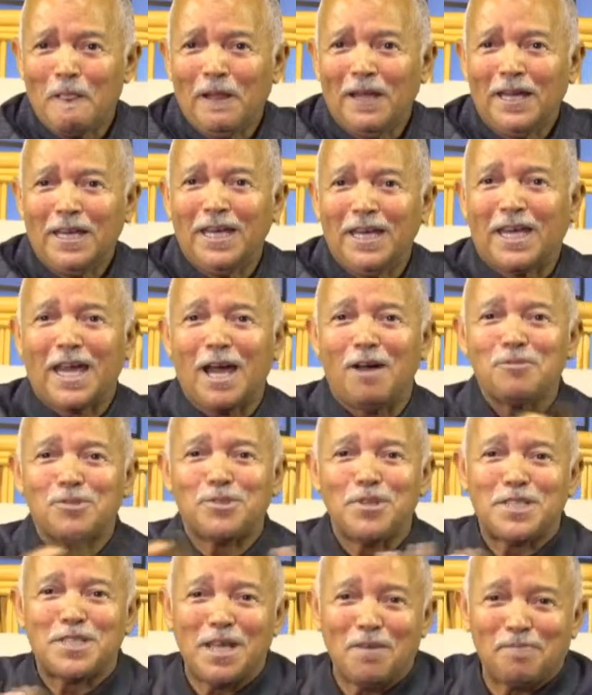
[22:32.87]
He comes
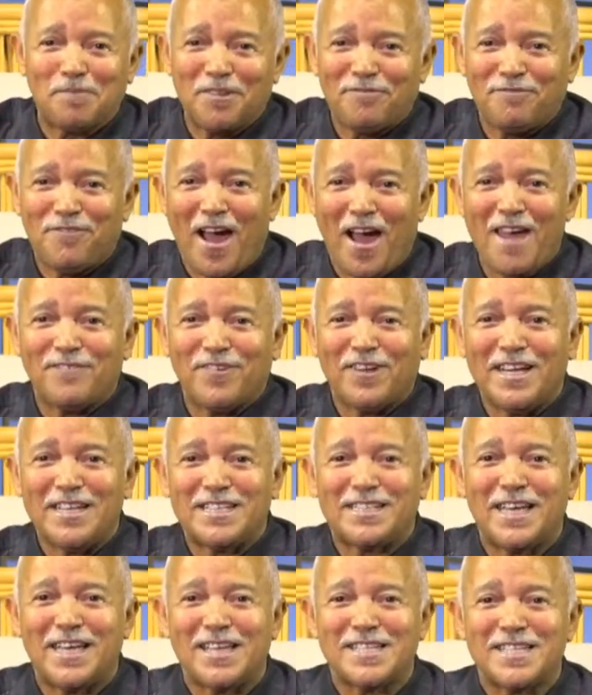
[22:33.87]
to chapter 5 and
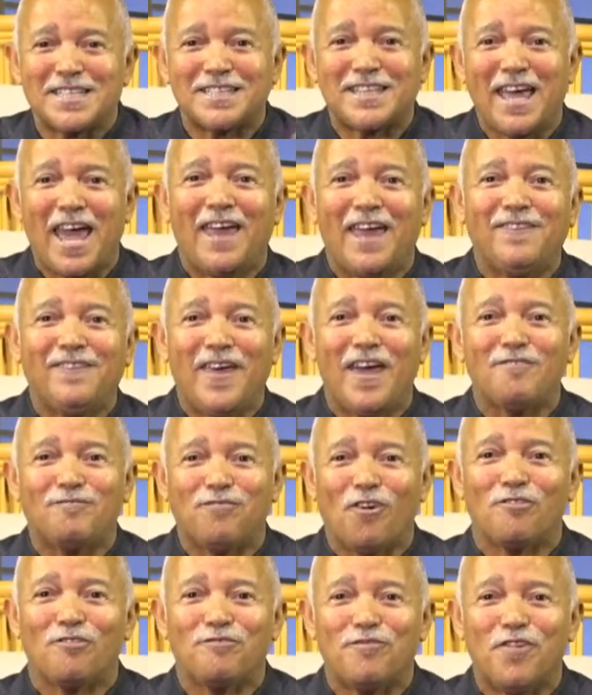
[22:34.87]
he says, Stand
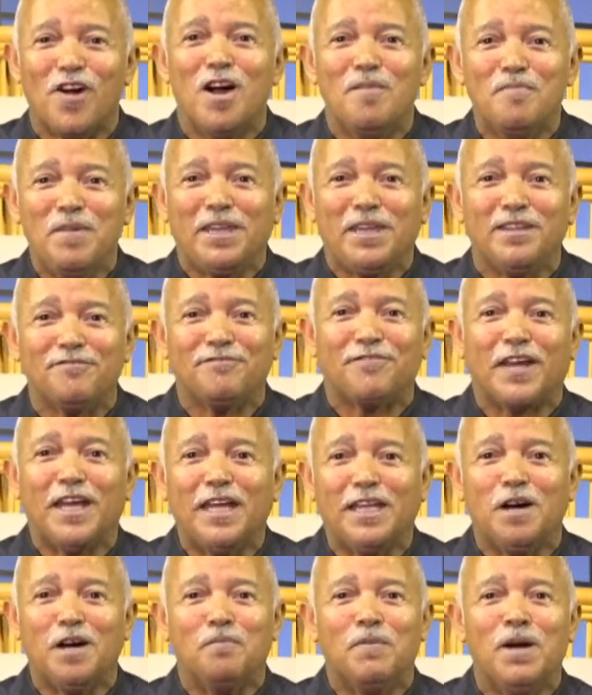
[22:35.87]
therefore firm in the
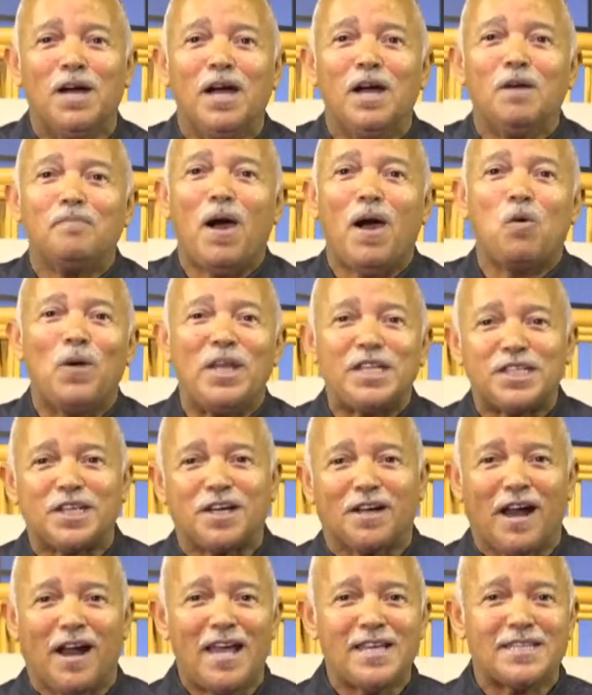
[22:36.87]
freedom by
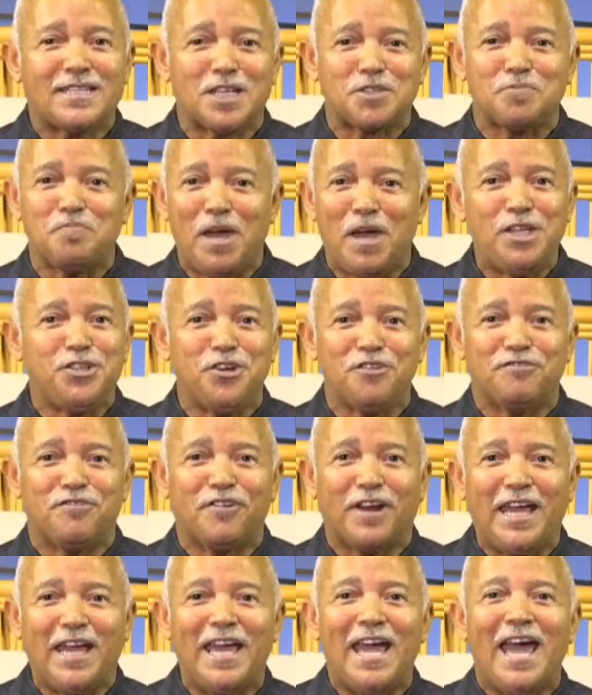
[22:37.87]
which Christ has made you
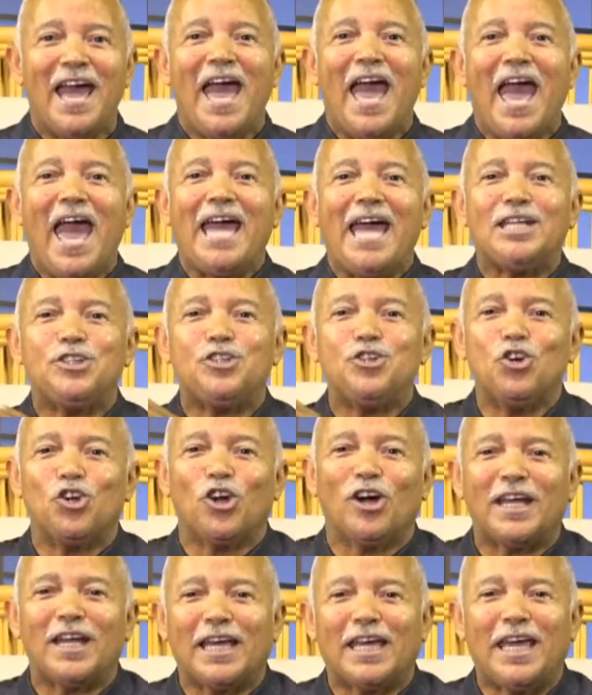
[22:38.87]
free, and do
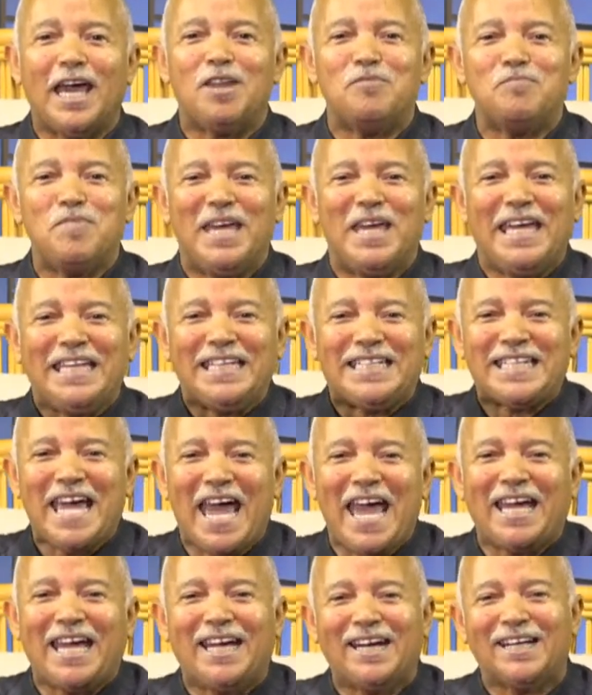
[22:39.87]
not again be
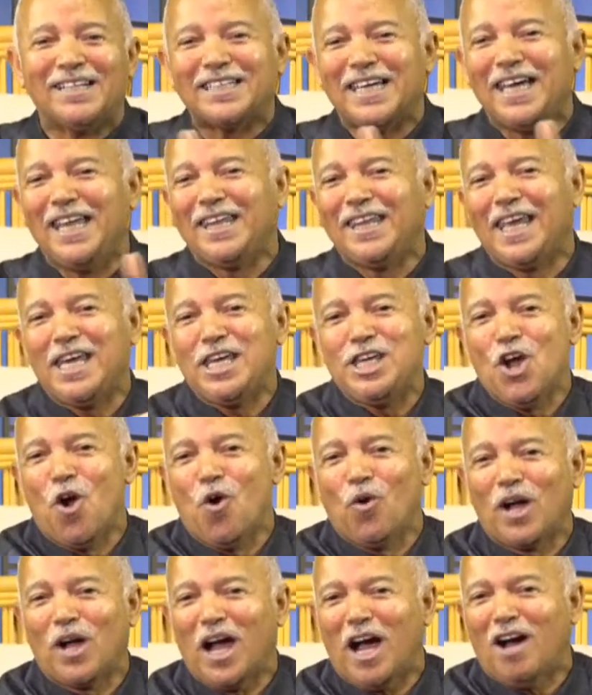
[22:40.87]
entangled in the
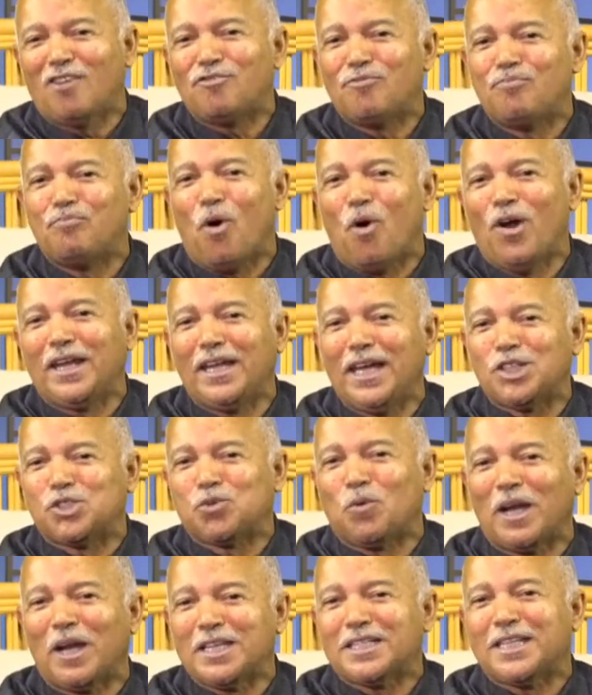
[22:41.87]
yoke of
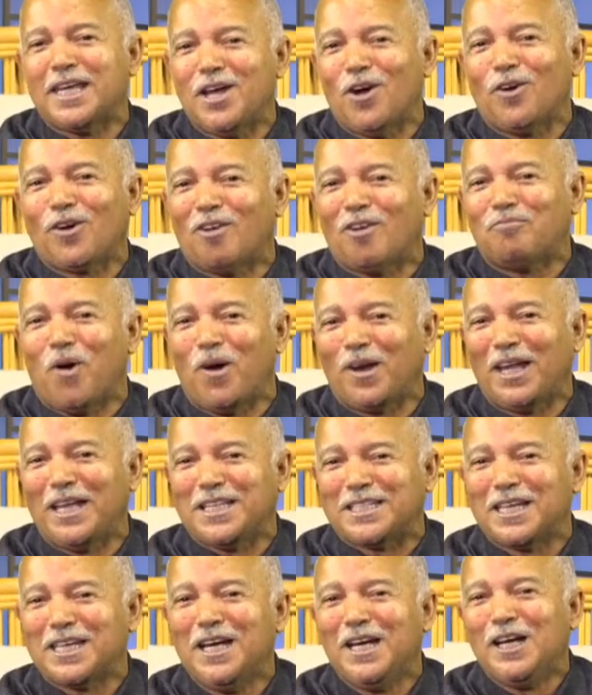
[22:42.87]
bondage. What is the yoke of
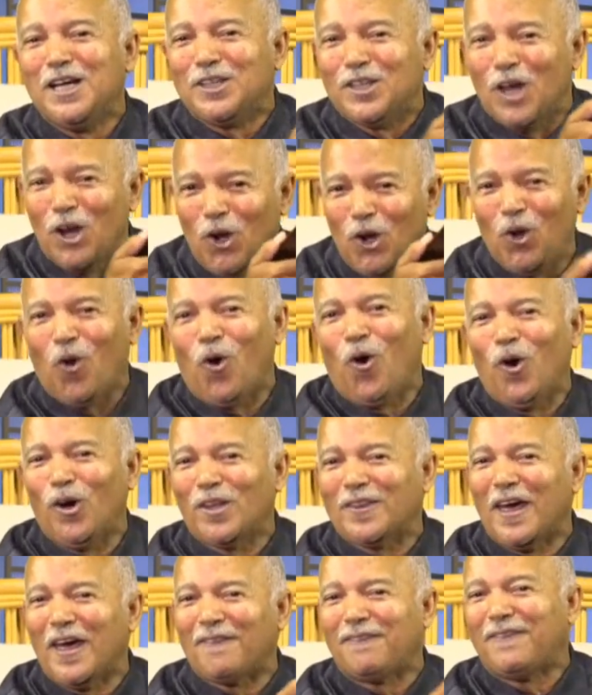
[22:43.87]
bondage? The
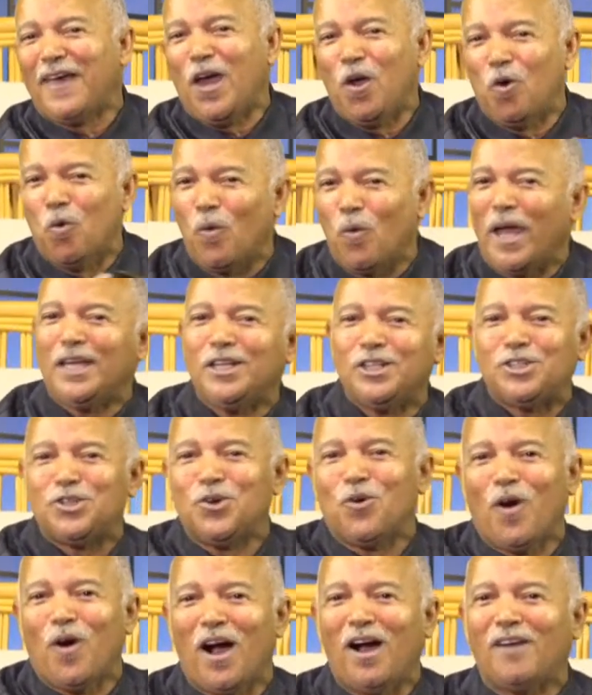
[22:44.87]
law that they went
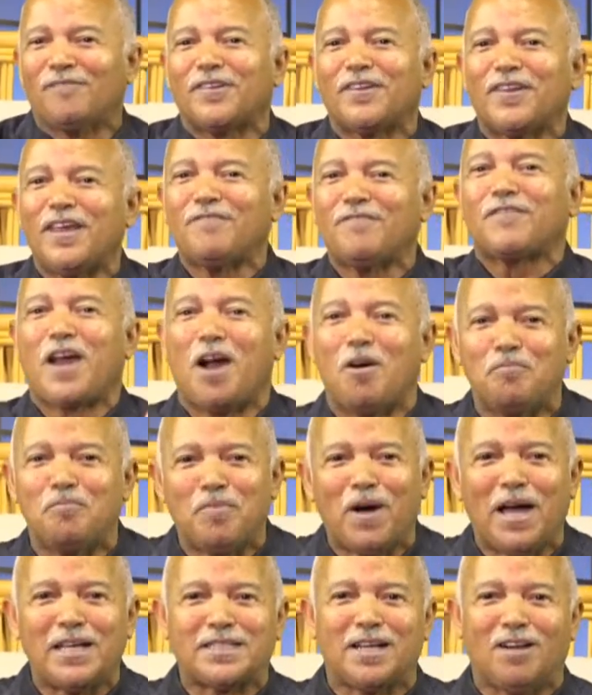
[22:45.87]
to after they've come
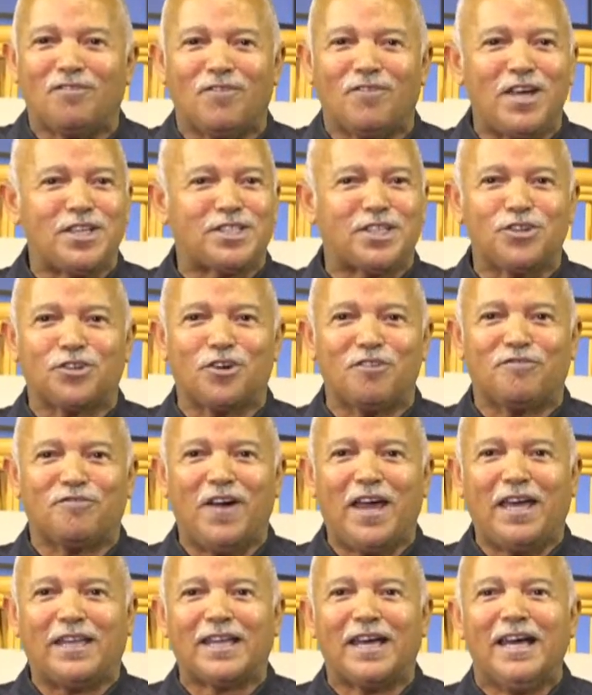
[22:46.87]
by salvation through
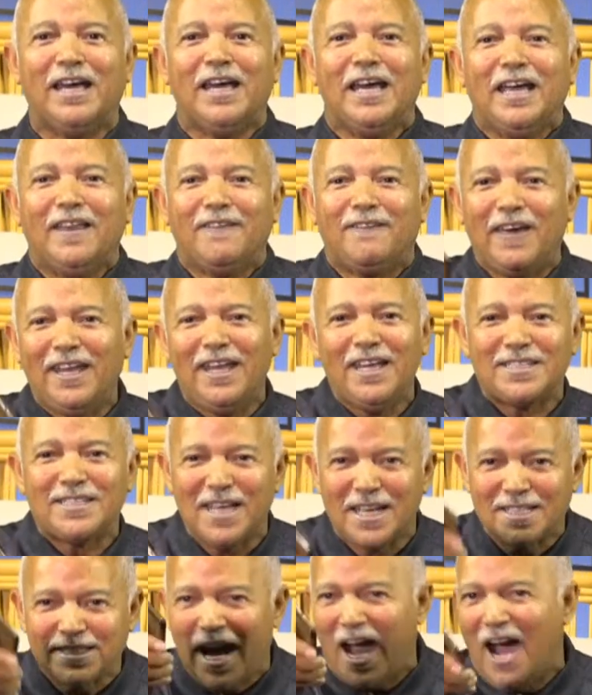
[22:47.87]
faith. Then he
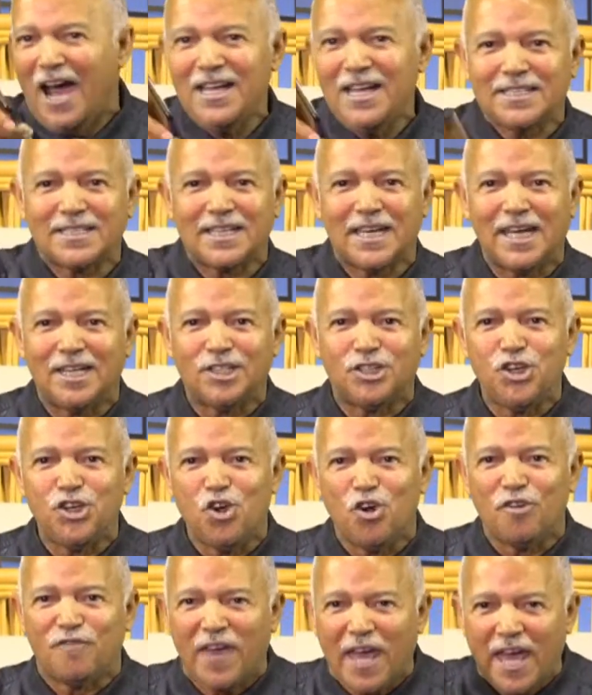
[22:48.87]
says, I say unto
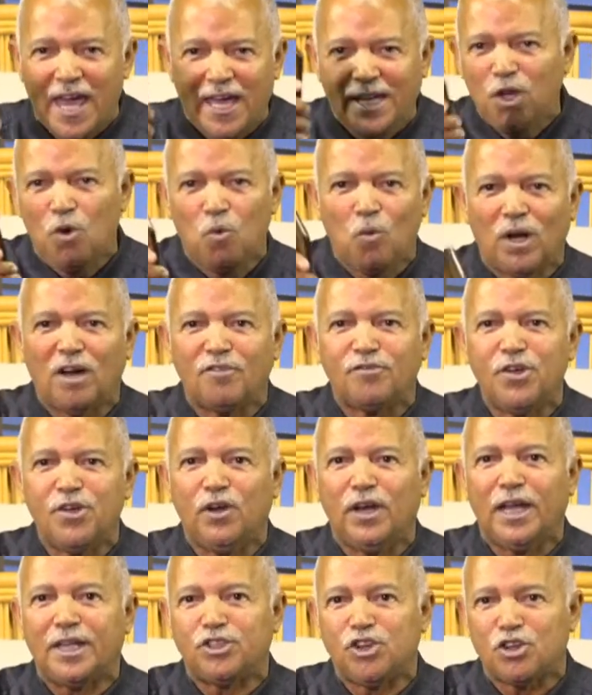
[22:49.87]
you, if any one of
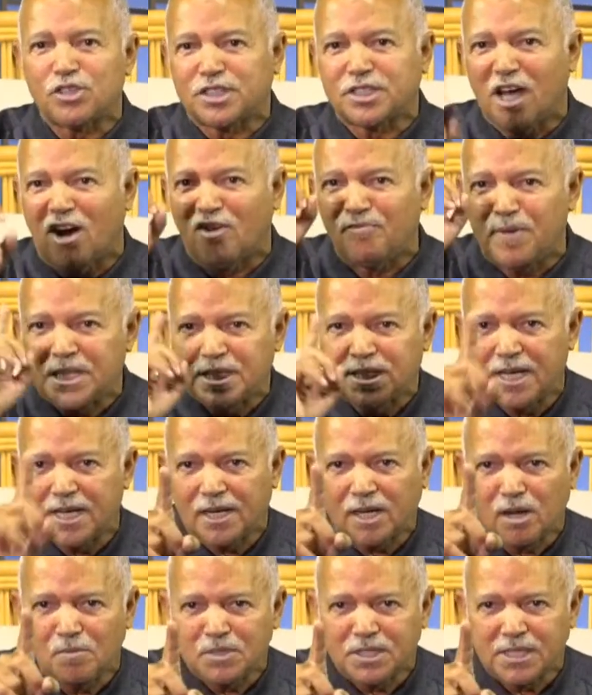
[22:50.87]
you let yourself be
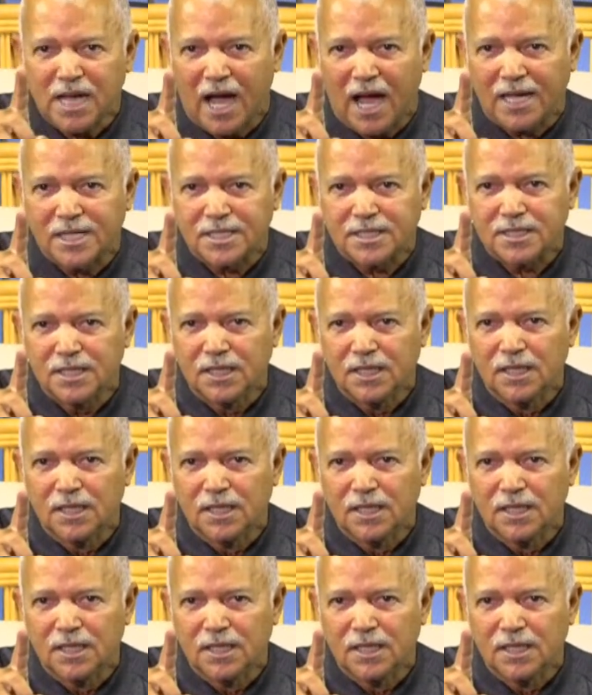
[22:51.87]
circumcised,